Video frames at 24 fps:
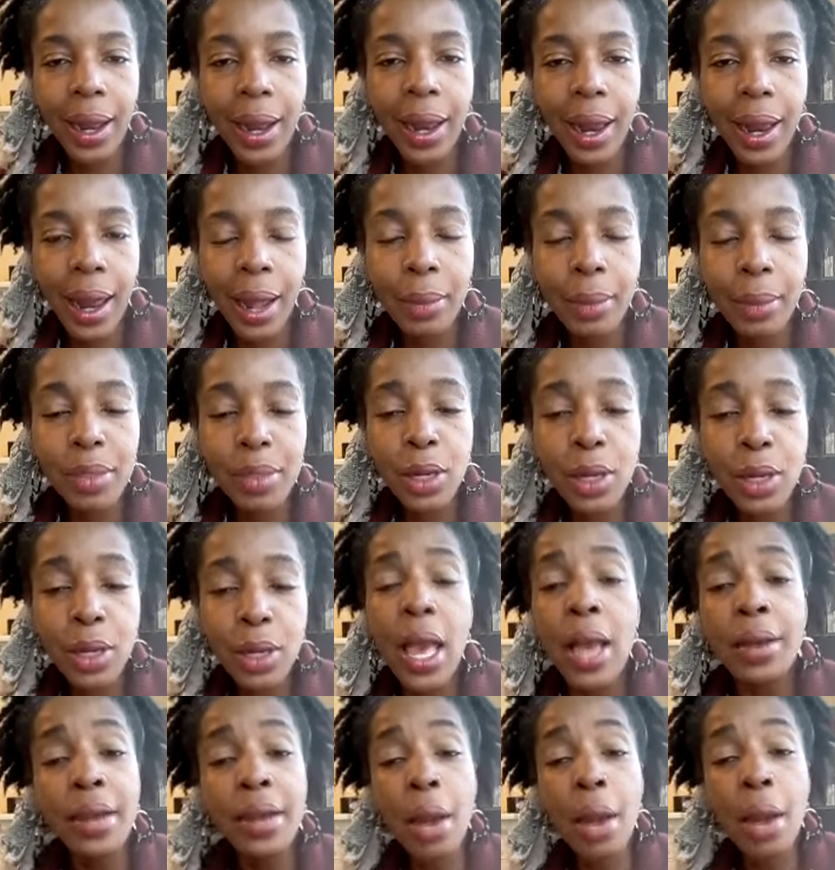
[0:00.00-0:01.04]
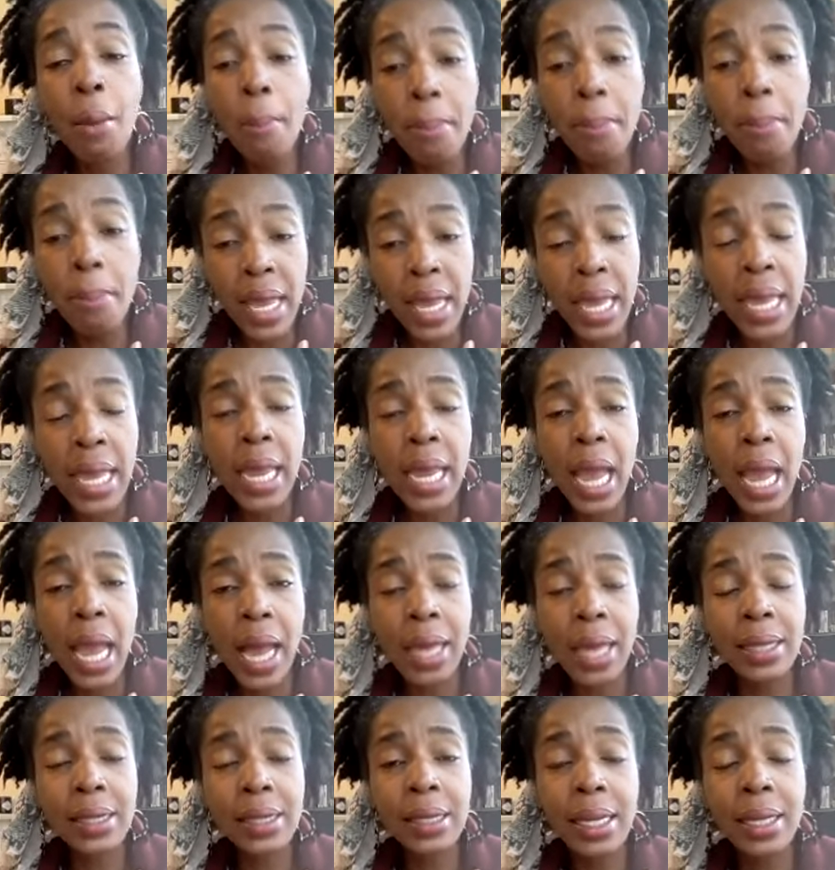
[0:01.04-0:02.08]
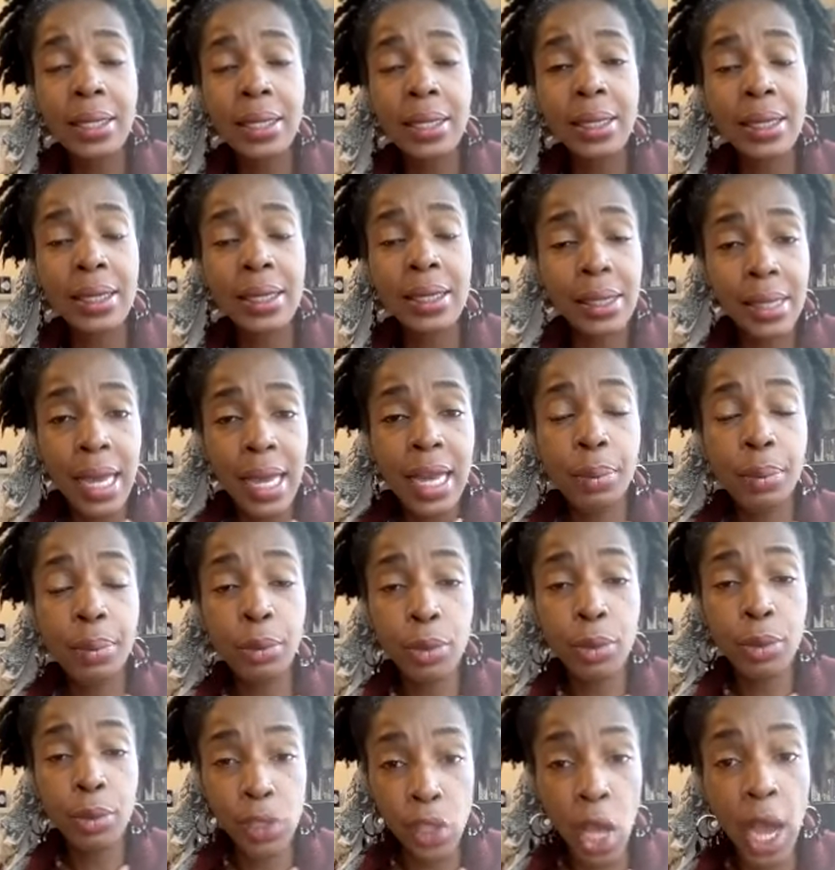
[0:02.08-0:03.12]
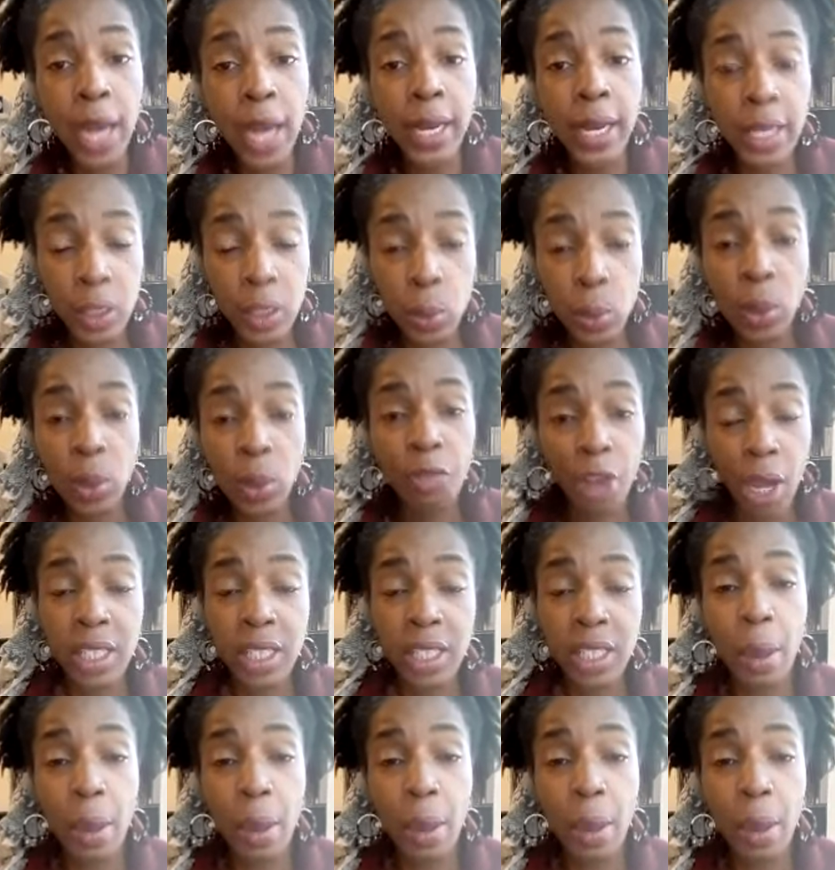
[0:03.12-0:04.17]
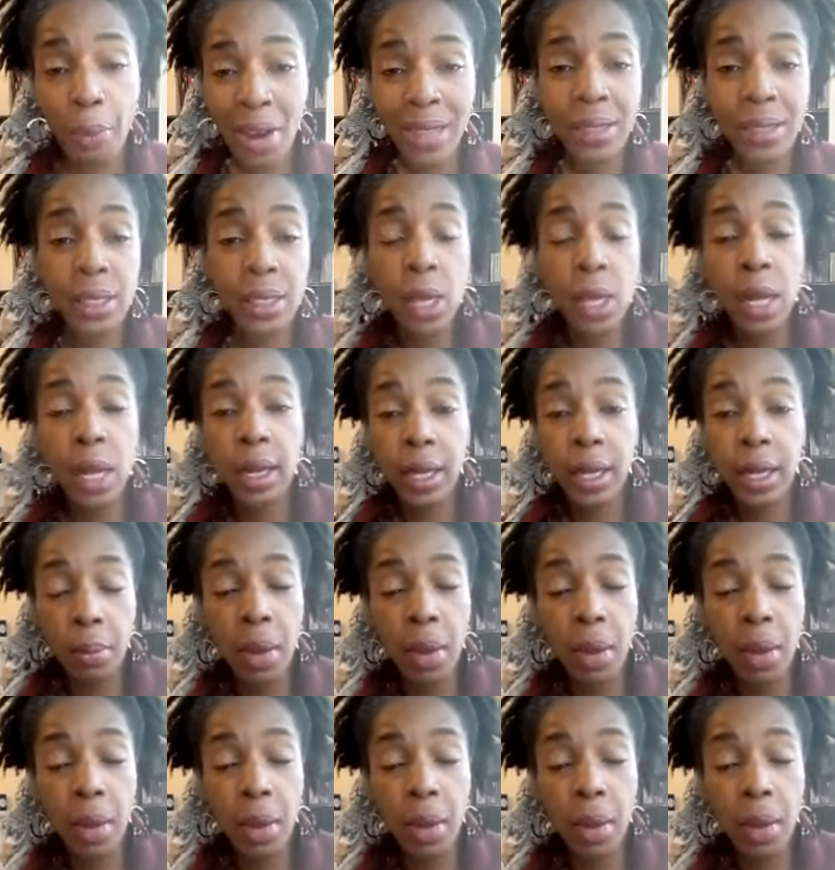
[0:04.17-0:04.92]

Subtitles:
Absolutely. Now, me as a sustainable stylist, with regard to my brand styling and my